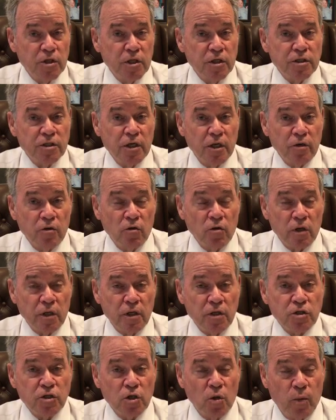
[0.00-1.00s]
our numbers, as I
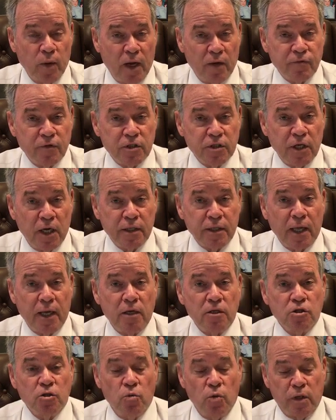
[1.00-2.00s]
said earlier, so we have to
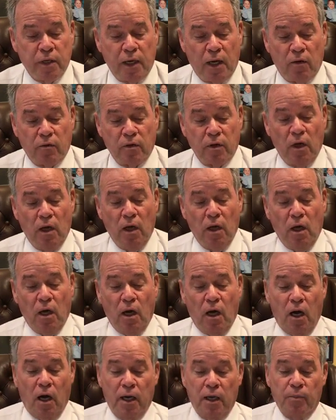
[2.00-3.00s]
take that into account.
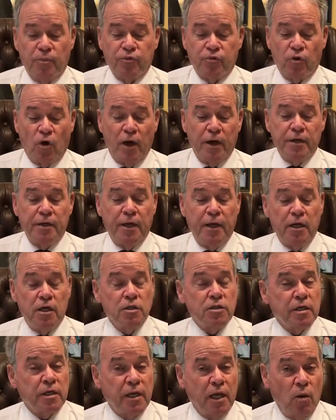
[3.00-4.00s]
In
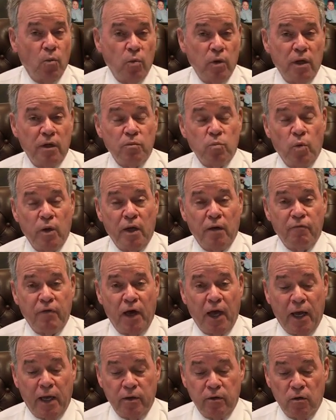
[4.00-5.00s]
prior days, again,
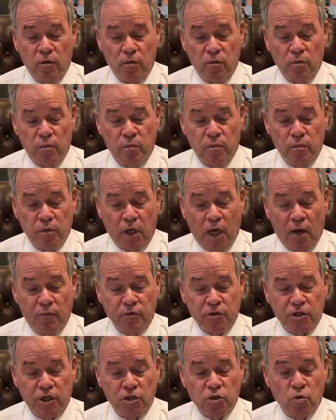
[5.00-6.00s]
we have had
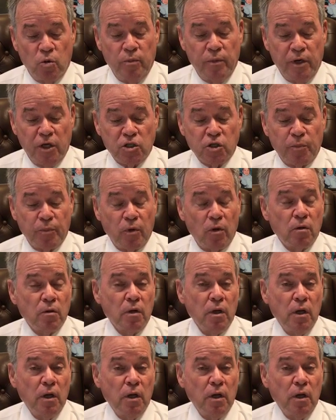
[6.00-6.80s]
conversation with